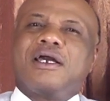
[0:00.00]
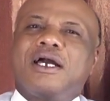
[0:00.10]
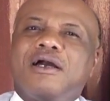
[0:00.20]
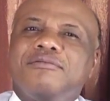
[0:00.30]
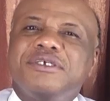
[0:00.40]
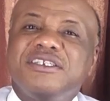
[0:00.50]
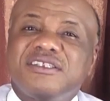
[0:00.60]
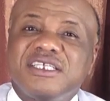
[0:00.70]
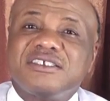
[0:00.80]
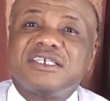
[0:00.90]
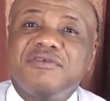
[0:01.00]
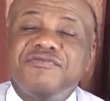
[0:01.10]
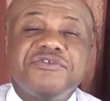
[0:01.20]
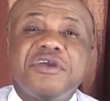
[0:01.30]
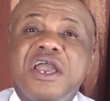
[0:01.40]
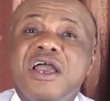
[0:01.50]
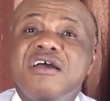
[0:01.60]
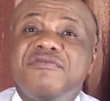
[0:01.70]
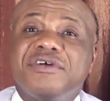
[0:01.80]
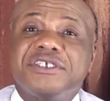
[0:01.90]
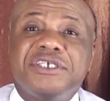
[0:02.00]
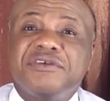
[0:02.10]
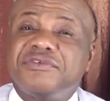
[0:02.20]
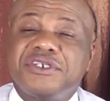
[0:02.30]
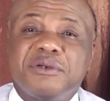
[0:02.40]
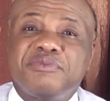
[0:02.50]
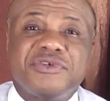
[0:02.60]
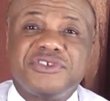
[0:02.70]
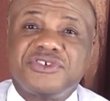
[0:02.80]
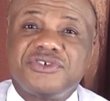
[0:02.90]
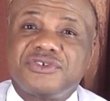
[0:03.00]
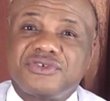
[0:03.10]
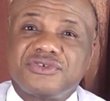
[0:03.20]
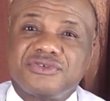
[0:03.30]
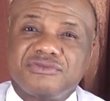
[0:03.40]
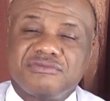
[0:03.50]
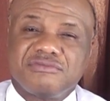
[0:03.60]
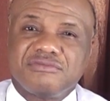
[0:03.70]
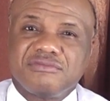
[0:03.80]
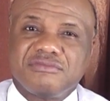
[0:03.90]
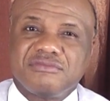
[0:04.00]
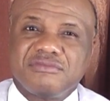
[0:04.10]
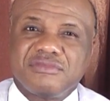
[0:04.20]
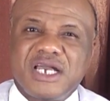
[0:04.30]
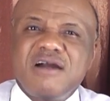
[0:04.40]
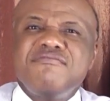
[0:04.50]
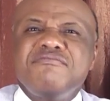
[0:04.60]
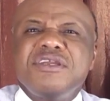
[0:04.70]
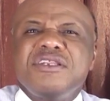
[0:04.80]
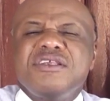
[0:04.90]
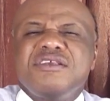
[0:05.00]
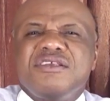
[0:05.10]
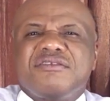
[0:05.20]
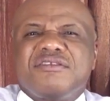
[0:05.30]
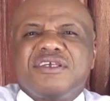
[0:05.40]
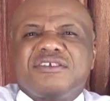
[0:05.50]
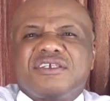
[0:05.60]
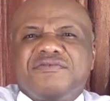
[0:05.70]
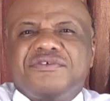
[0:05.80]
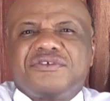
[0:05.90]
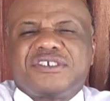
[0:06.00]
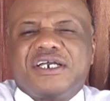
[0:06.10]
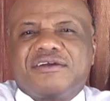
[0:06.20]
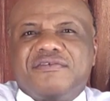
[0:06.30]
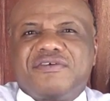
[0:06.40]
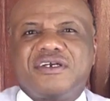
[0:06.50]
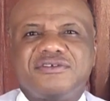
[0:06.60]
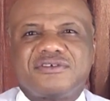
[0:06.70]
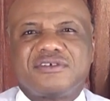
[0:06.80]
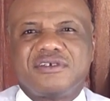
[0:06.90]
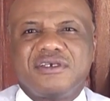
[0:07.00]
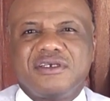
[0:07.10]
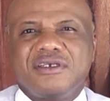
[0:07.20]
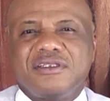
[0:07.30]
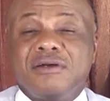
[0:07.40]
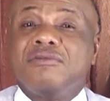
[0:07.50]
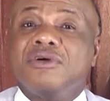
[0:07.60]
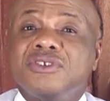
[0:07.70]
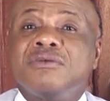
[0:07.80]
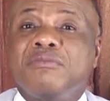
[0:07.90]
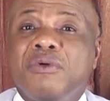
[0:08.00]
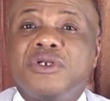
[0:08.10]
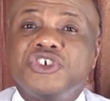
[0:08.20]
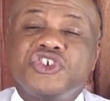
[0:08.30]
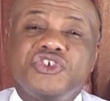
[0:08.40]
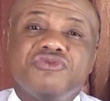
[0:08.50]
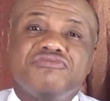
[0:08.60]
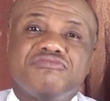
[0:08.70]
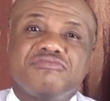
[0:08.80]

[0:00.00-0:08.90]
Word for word: how many things have you ever given up for Jesus? How many things you sacrificed that was important to you?